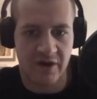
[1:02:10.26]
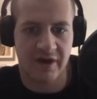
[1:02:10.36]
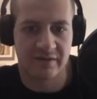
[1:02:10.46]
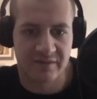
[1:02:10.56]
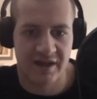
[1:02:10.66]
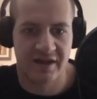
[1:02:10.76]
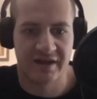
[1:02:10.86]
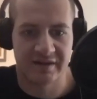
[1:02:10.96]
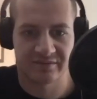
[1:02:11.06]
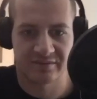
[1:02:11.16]
Okay, I
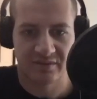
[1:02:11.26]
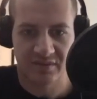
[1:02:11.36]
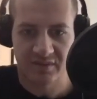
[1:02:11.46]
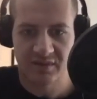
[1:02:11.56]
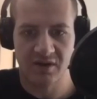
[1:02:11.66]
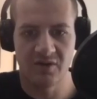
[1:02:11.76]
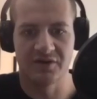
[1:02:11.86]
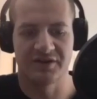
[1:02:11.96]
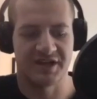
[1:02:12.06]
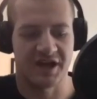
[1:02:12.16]
like it.
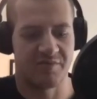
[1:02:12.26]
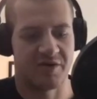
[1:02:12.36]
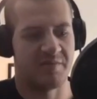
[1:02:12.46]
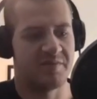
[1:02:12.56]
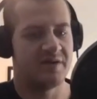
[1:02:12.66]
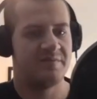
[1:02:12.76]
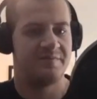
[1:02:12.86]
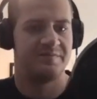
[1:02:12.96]
Well, is that your prop bet?